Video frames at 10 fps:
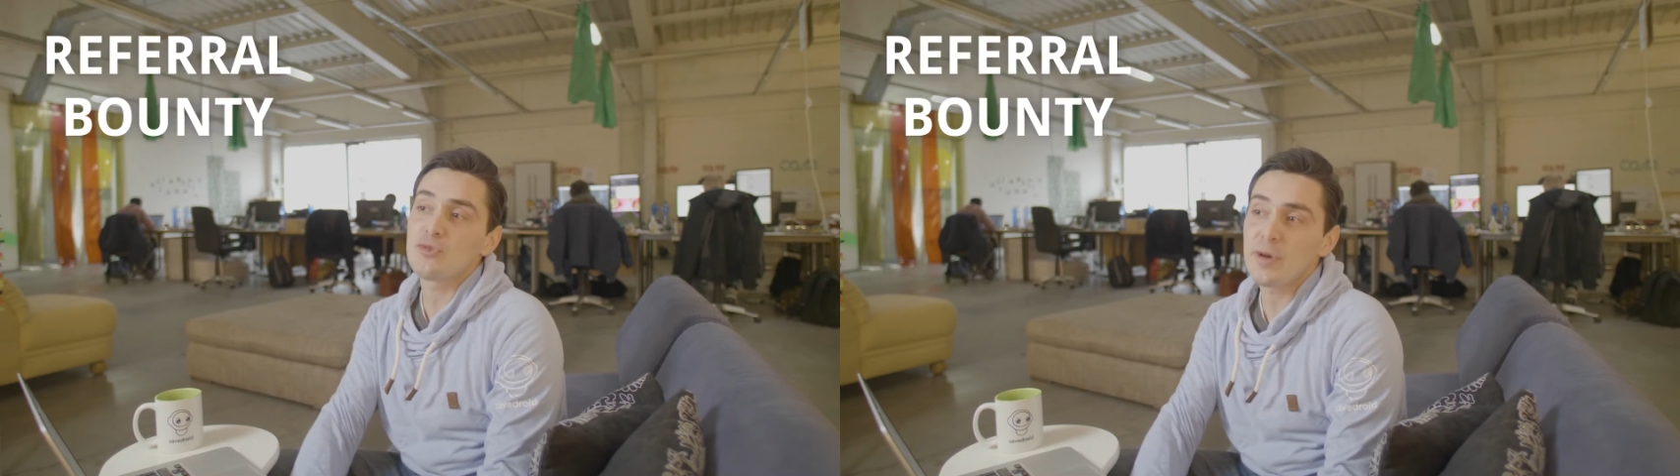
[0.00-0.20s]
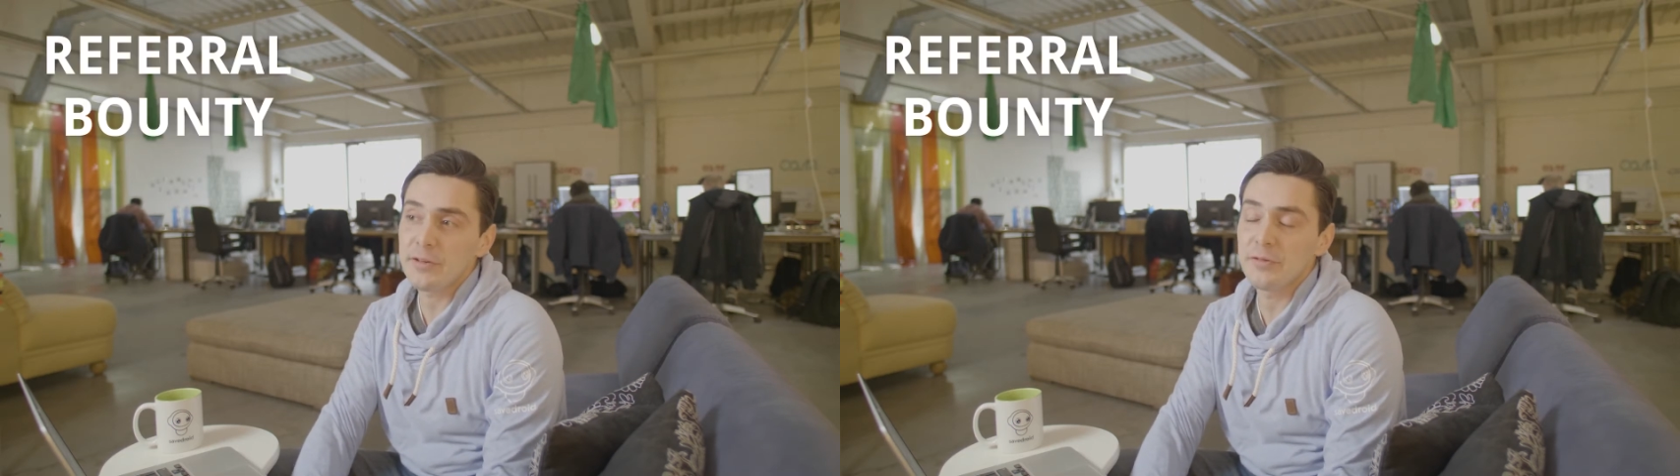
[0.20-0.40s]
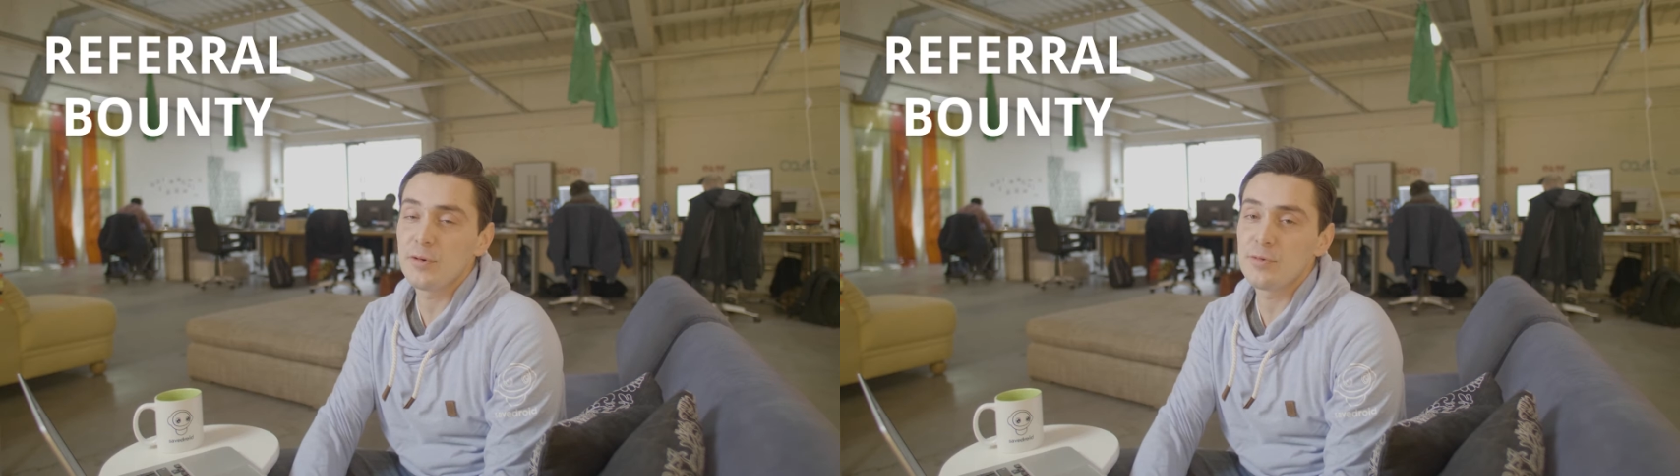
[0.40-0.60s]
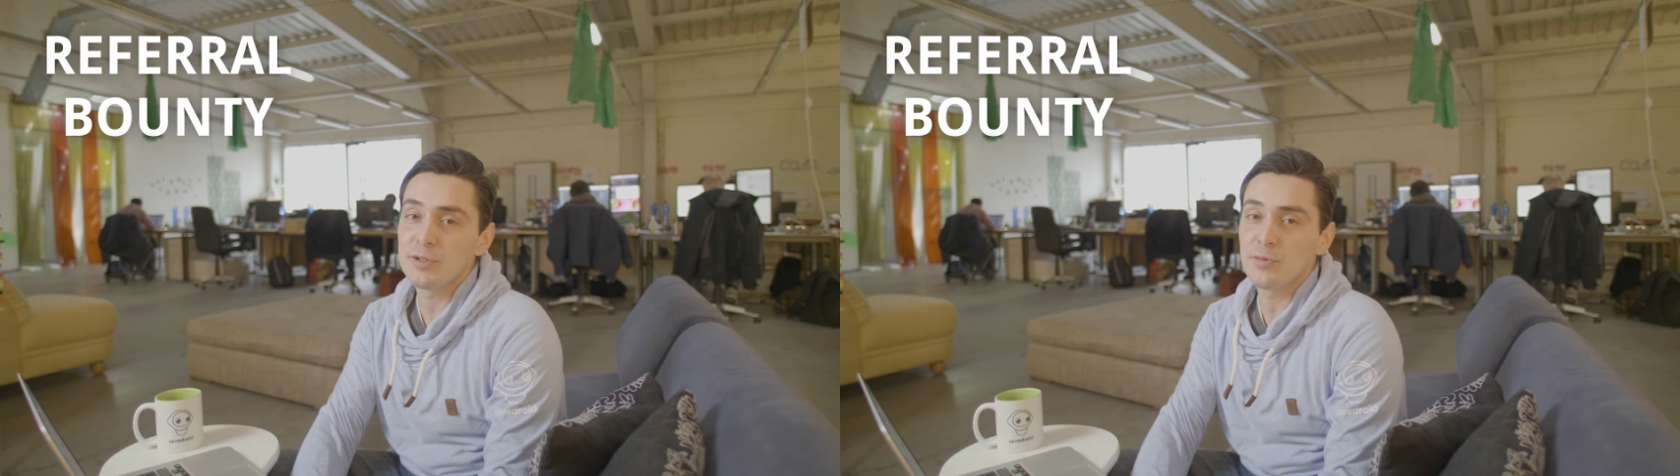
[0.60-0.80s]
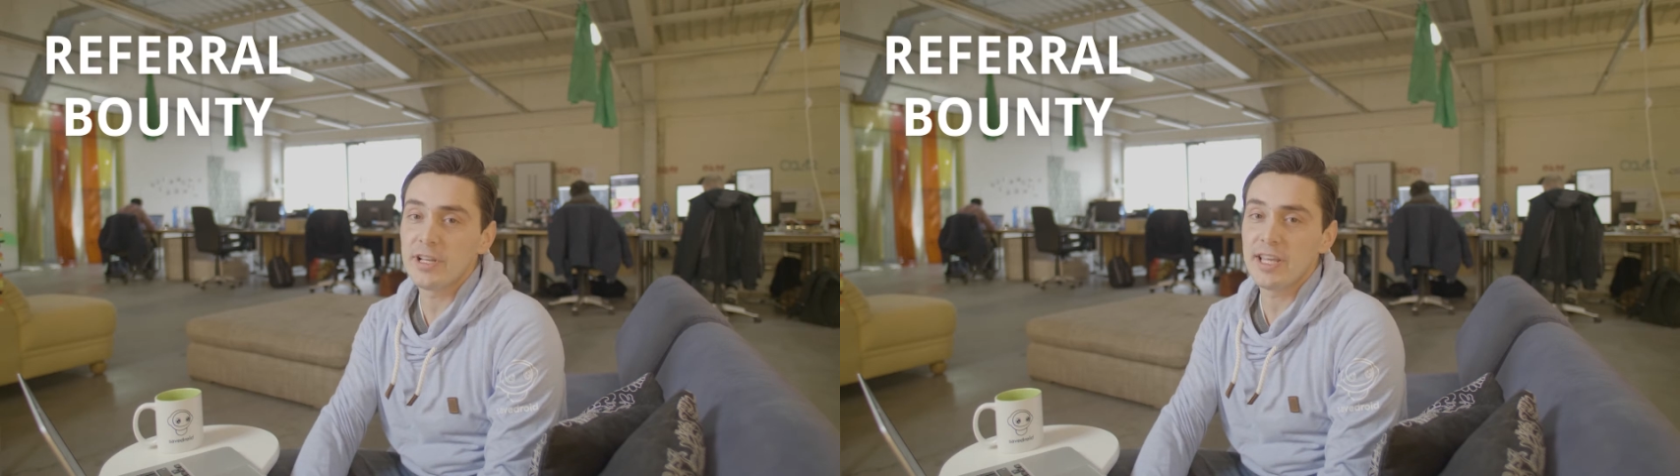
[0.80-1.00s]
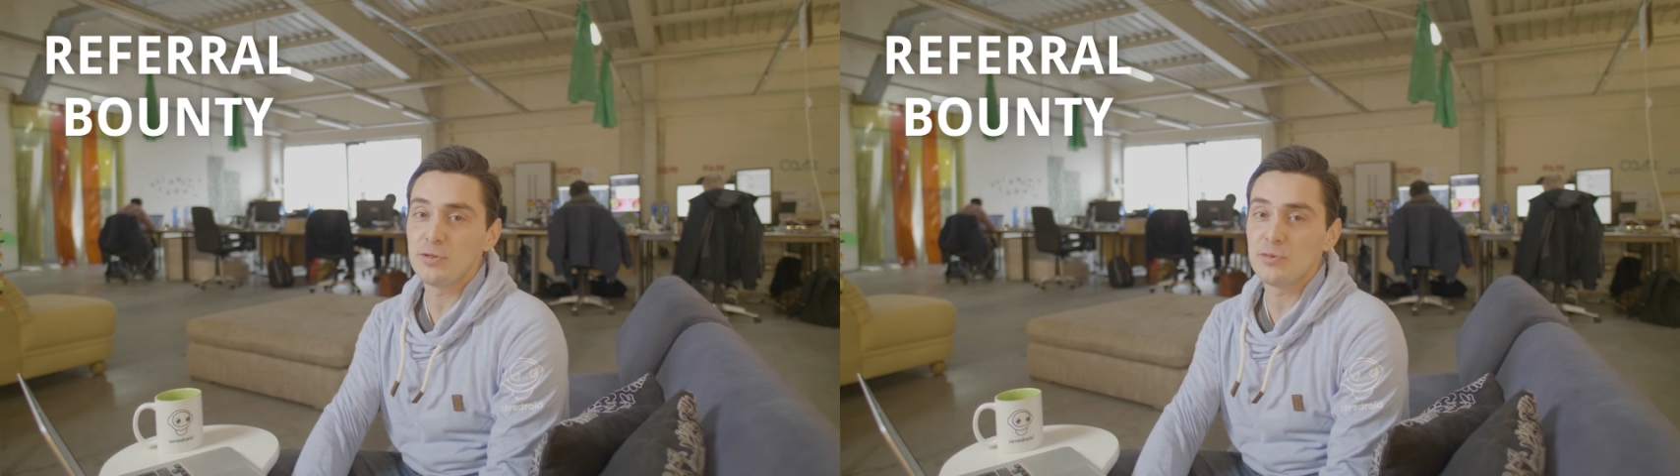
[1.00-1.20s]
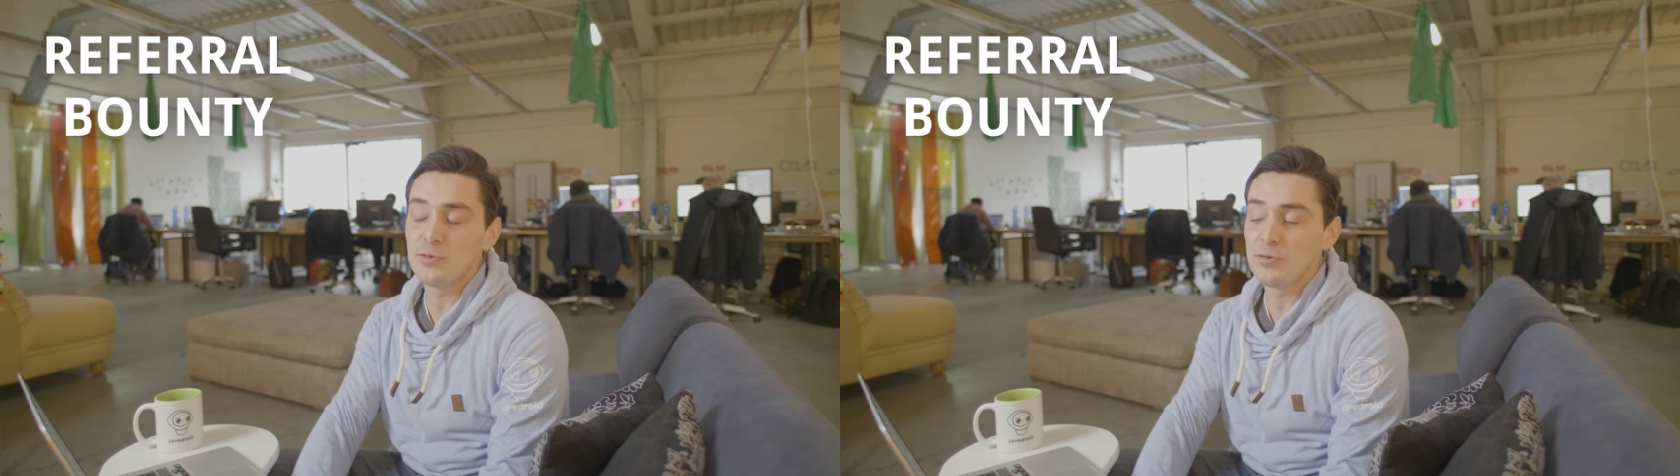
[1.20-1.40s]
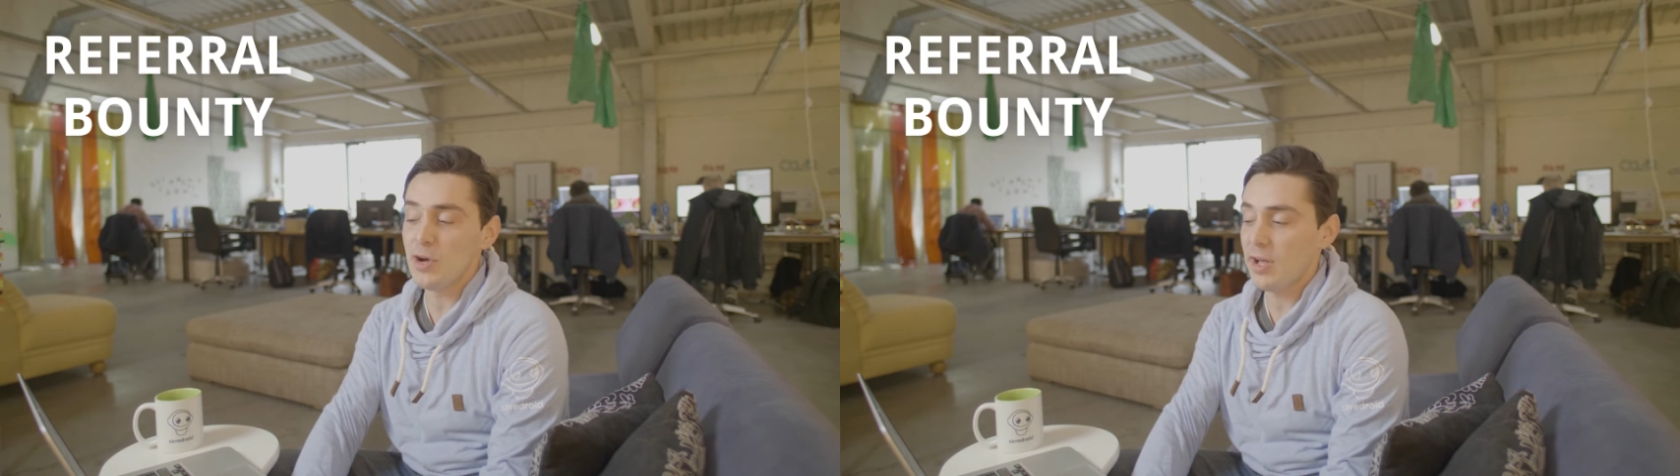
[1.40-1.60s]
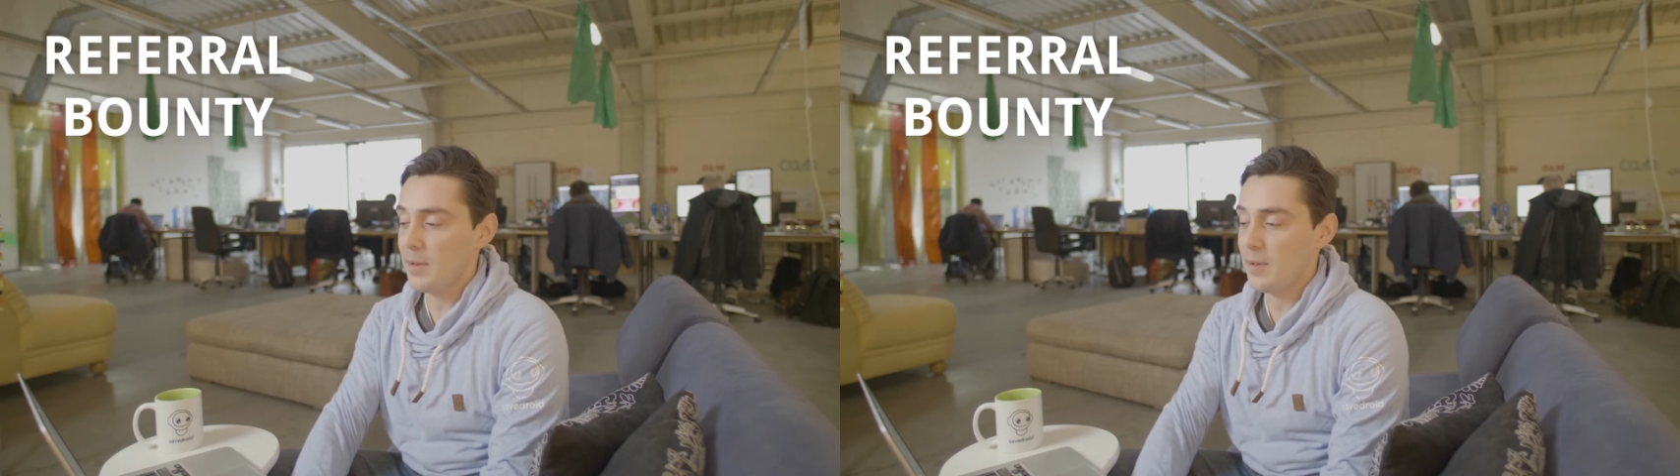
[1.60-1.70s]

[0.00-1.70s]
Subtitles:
straightforward way to